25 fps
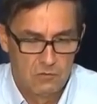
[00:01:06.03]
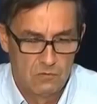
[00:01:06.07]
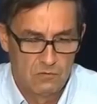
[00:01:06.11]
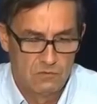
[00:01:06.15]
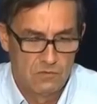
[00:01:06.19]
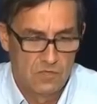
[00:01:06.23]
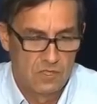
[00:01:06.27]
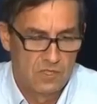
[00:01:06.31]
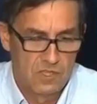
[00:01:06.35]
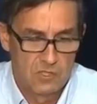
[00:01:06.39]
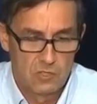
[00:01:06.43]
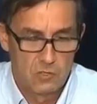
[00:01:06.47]

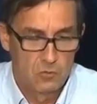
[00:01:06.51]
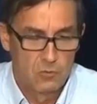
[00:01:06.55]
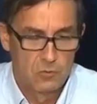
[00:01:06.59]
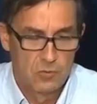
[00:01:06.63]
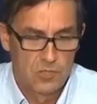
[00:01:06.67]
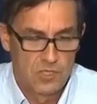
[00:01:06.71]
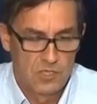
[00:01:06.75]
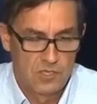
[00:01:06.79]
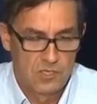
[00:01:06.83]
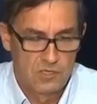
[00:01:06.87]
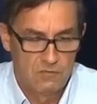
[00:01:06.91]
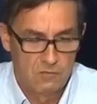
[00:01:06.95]
financial
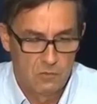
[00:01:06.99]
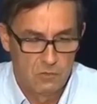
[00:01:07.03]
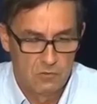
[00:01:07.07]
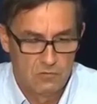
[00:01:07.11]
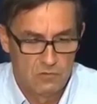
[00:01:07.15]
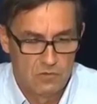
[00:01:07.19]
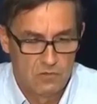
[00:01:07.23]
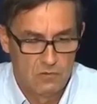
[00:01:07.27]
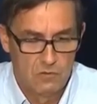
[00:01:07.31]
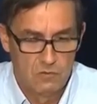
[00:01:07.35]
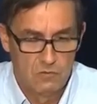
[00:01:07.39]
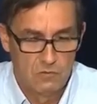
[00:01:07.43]
behavior,
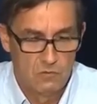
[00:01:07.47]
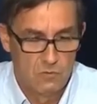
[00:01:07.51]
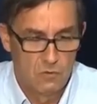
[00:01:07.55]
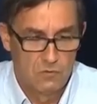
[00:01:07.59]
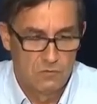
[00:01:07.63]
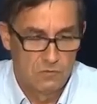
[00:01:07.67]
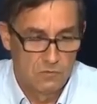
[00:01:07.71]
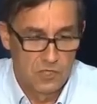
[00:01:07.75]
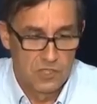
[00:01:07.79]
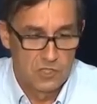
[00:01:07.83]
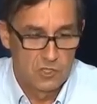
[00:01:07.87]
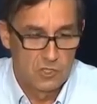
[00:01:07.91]
the
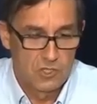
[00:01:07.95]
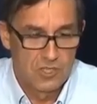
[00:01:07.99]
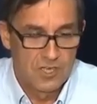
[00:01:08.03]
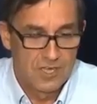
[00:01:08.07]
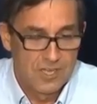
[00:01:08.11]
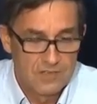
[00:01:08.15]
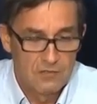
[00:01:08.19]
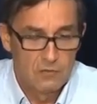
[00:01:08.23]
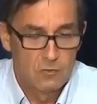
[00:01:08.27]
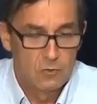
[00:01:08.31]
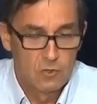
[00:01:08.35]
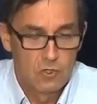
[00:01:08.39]
French
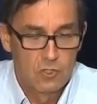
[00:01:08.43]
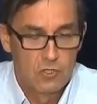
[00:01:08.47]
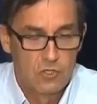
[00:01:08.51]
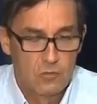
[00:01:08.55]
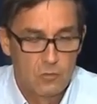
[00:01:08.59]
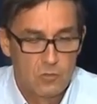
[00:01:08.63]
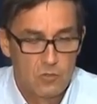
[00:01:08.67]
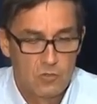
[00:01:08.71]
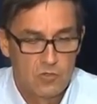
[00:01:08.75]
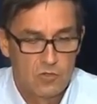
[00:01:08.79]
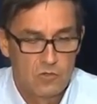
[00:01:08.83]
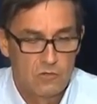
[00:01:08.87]
and the
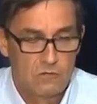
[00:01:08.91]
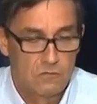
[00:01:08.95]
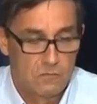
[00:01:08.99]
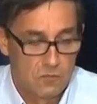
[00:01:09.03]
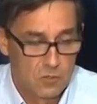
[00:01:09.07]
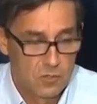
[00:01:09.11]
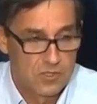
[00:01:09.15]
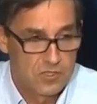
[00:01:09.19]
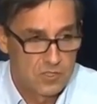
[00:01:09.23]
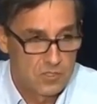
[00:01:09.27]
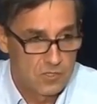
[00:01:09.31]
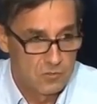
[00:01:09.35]
Germans,
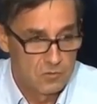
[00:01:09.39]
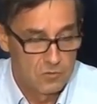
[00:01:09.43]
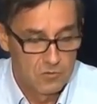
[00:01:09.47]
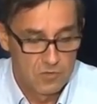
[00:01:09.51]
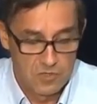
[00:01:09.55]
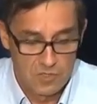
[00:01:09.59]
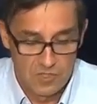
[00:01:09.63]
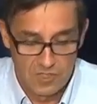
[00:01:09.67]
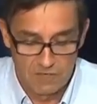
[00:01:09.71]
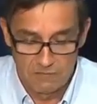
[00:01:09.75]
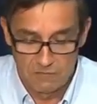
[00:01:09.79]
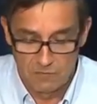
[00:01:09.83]
for
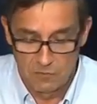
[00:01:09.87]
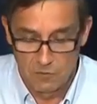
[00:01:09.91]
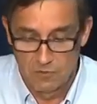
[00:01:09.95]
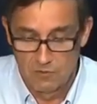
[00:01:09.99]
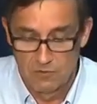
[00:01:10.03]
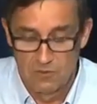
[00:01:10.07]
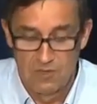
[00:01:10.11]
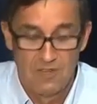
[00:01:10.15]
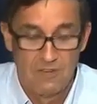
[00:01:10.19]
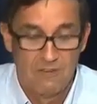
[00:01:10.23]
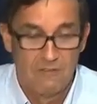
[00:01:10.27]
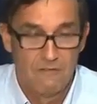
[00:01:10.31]
instance, have
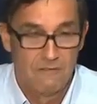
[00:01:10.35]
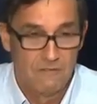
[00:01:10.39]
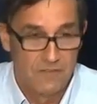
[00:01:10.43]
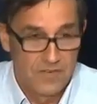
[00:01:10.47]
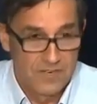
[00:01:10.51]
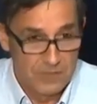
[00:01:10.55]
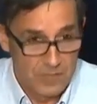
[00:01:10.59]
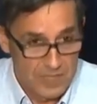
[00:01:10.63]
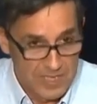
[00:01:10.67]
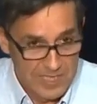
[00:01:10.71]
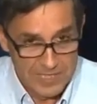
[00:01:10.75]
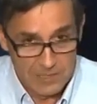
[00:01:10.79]

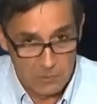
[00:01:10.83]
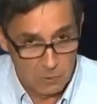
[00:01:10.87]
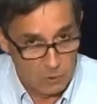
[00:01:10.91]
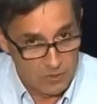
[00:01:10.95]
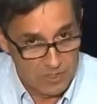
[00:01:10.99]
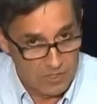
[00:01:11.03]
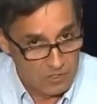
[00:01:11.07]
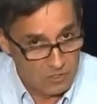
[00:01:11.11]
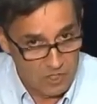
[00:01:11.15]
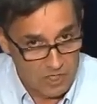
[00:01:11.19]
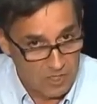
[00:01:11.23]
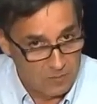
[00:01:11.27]
very little
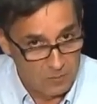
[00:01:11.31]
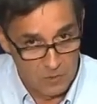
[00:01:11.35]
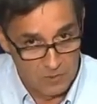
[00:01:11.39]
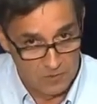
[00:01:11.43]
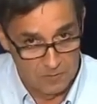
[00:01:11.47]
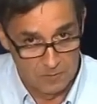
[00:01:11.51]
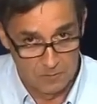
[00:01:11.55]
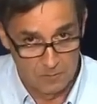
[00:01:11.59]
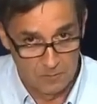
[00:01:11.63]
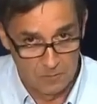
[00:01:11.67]
in common.